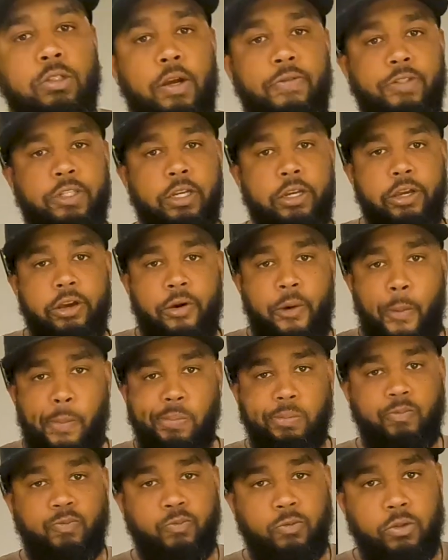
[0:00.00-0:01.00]
I'll tell you,
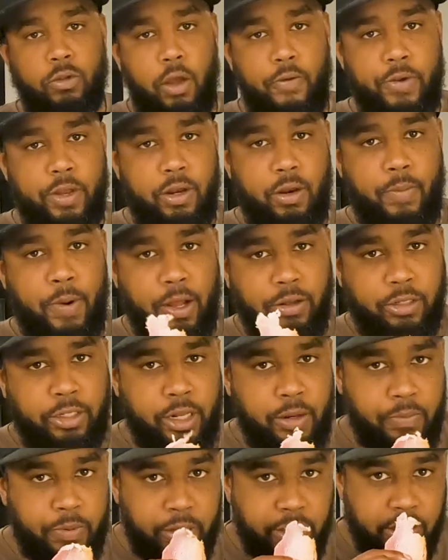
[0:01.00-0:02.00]
I've eaten about
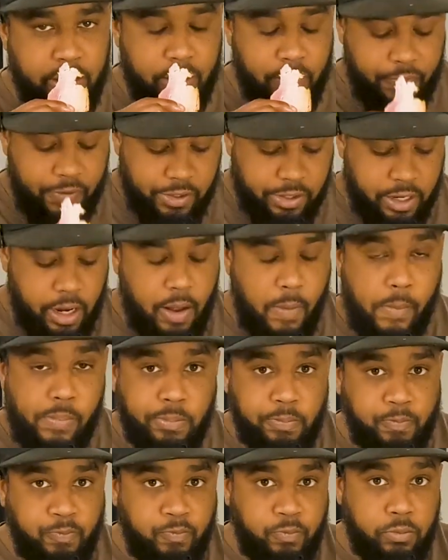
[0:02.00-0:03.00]
10 pieces of this ham
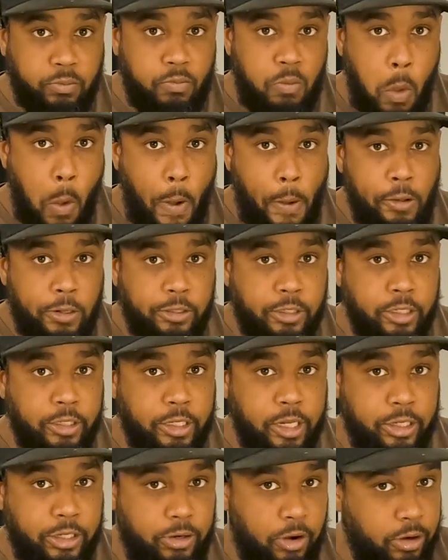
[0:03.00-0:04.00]

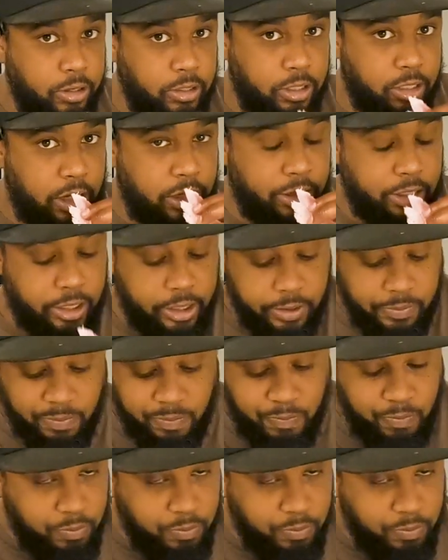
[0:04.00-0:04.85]
since I started slicing it.